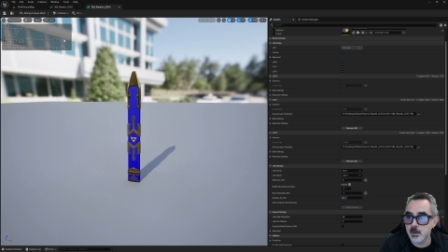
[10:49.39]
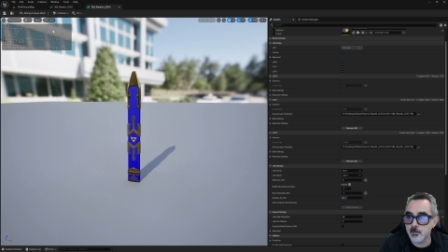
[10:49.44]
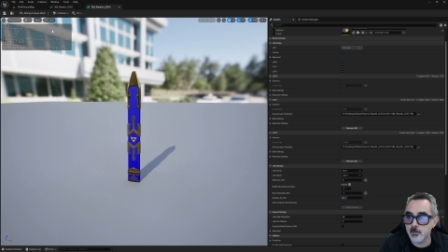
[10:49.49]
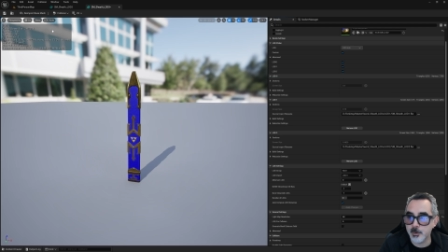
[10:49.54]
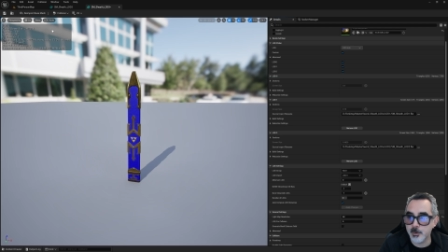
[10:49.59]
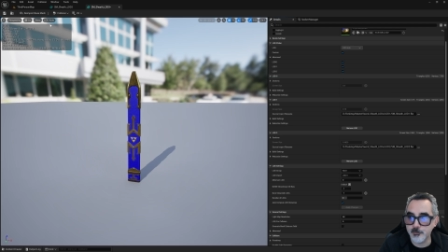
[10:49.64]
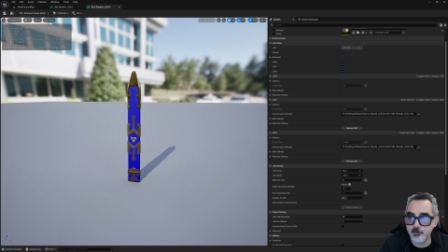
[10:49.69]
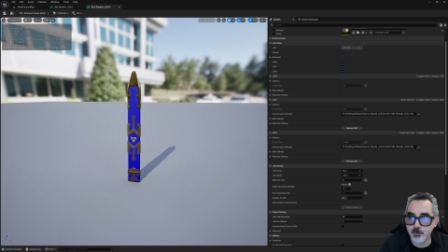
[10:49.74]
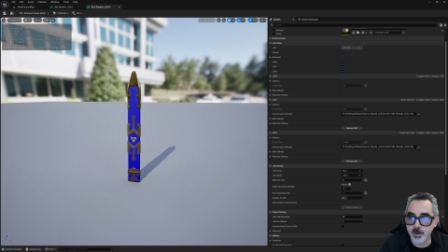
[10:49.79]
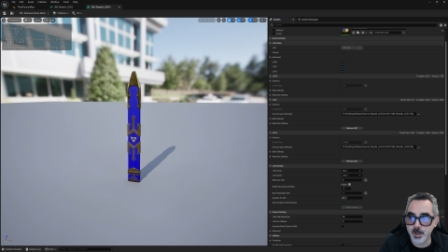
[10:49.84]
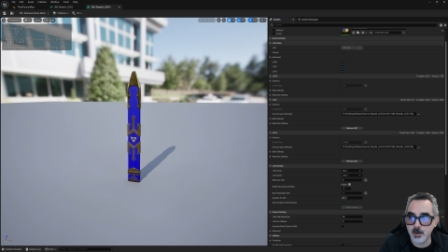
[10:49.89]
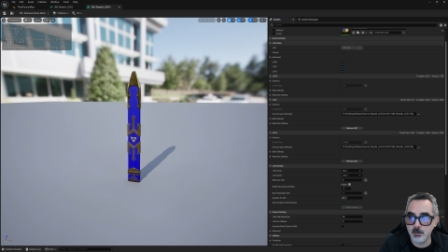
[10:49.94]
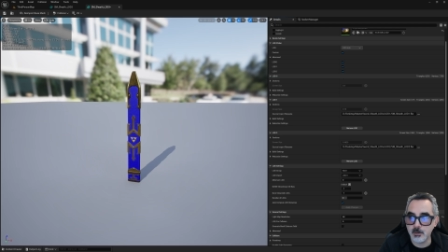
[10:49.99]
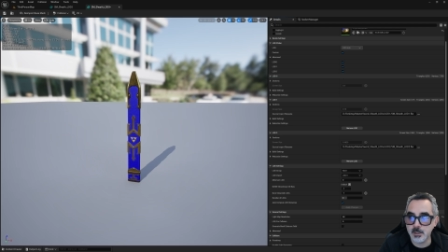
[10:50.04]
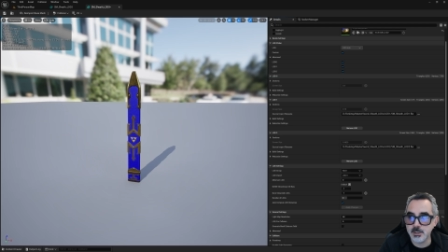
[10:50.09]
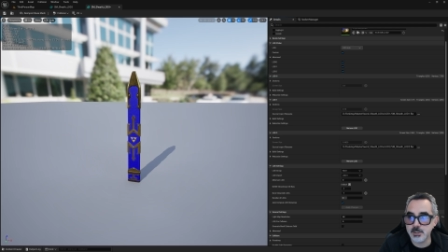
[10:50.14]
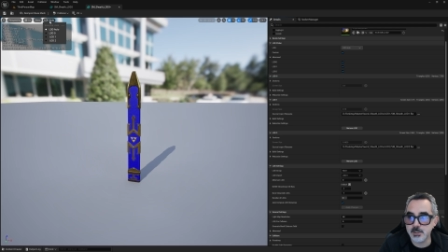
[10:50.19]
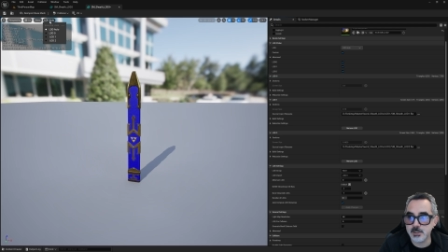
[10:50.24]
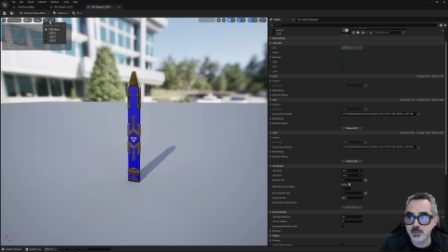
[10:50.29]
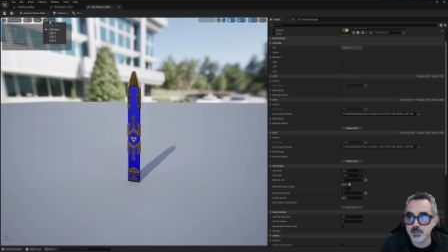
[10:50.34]
But for now,
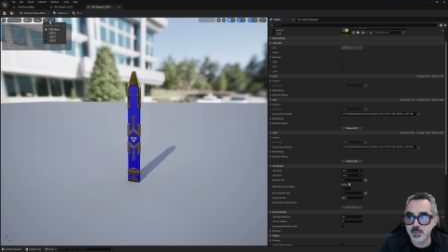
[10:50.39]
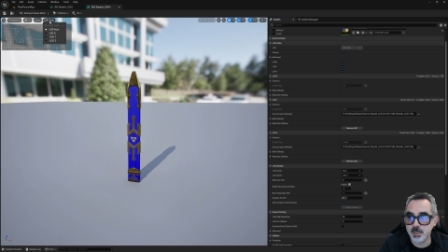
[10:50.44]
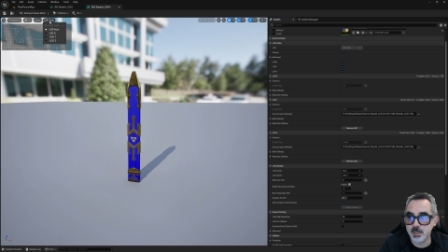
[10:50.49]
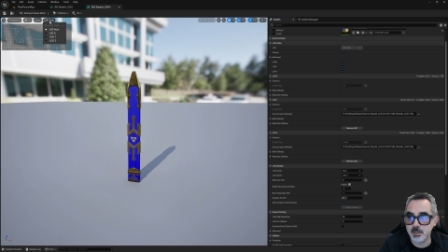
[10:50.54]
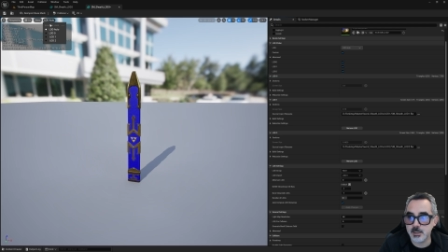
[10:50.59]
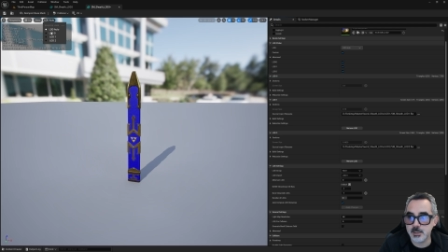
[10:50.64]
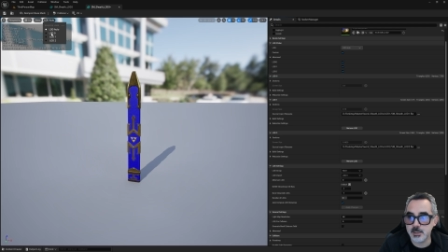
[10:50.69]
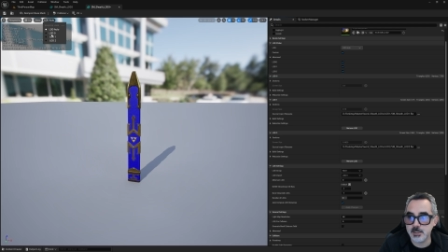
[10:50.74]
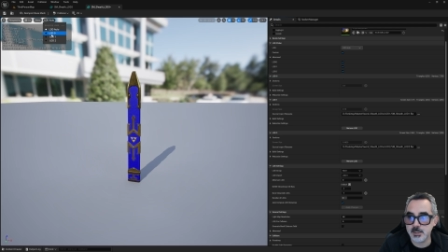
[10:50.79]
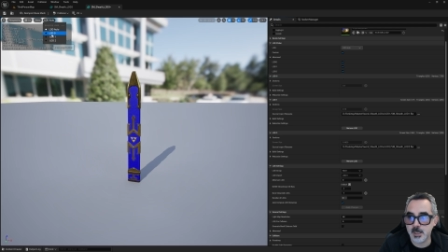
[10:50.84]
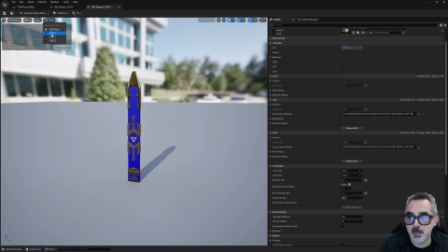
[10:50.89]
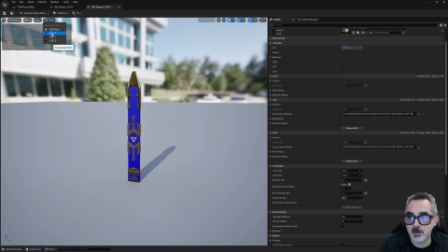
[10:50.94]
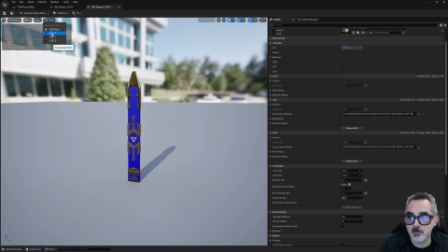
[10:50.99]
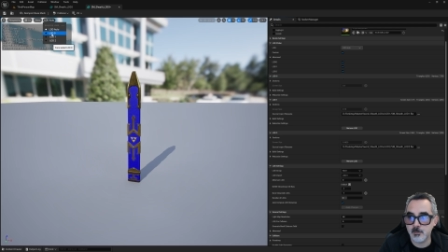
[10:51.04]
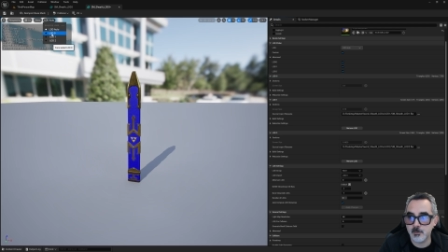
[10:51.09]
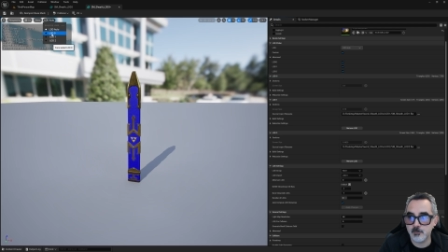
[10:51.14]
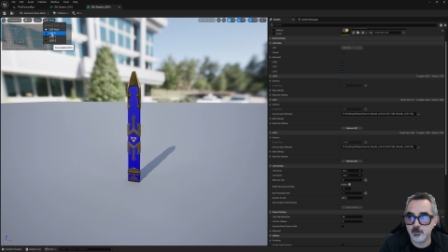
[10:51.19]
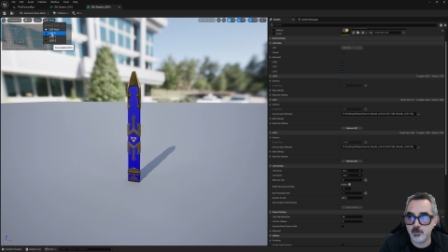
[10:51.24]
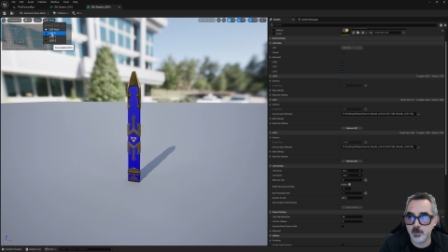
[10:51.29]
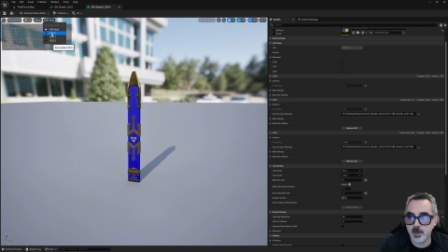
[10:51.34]
let's just take this
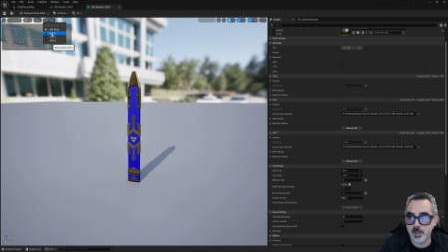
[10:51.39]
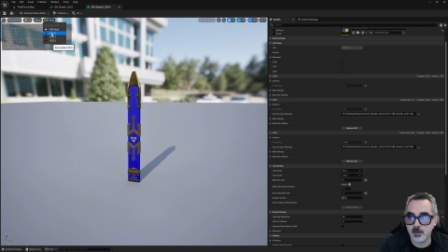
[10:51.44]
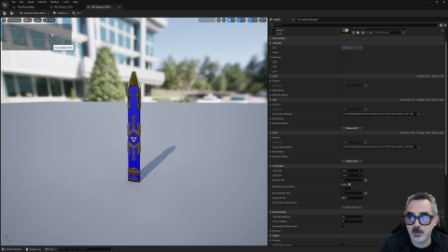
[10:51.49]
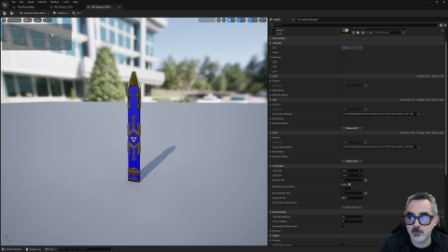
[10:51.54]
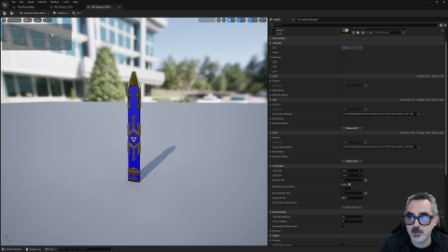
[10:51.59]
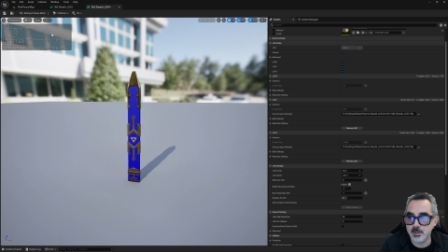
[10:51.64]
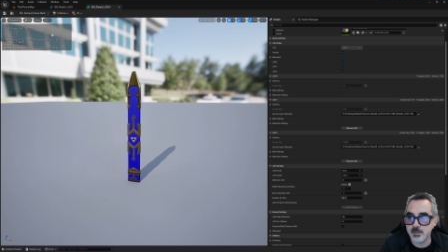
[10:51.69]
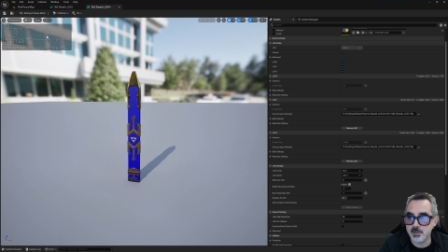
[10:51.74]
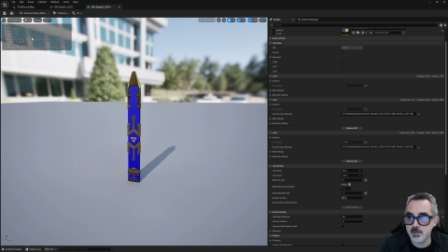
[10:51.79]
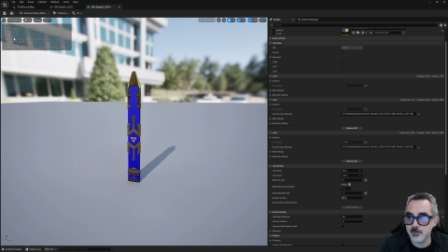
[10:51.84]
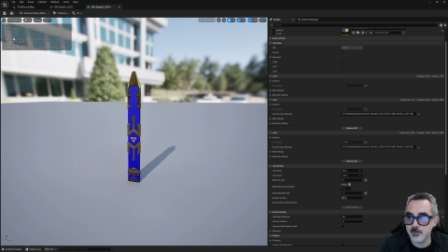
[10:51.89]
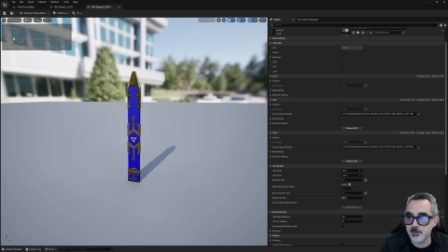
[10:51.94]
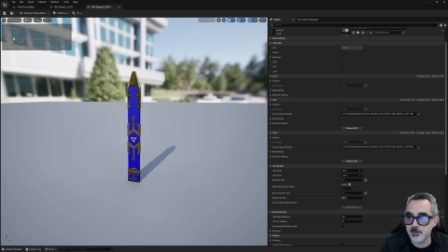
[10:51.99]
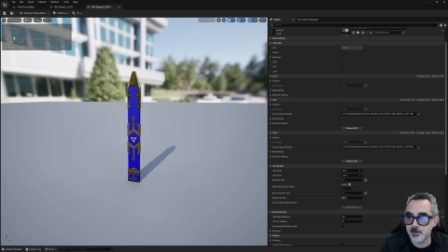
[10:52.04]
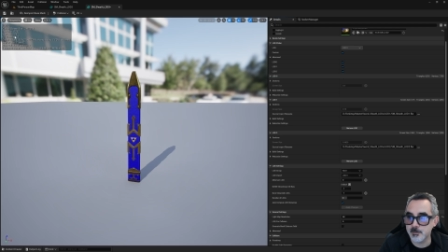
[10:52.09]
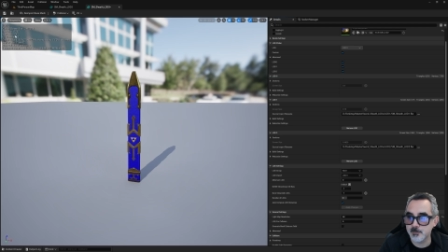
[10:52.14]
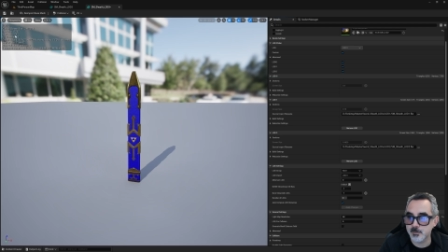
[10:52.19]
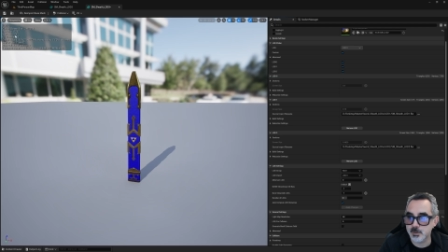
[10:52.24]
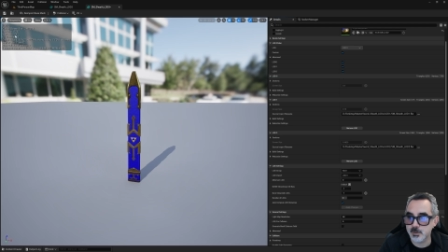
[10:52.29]
and move to LOD 0,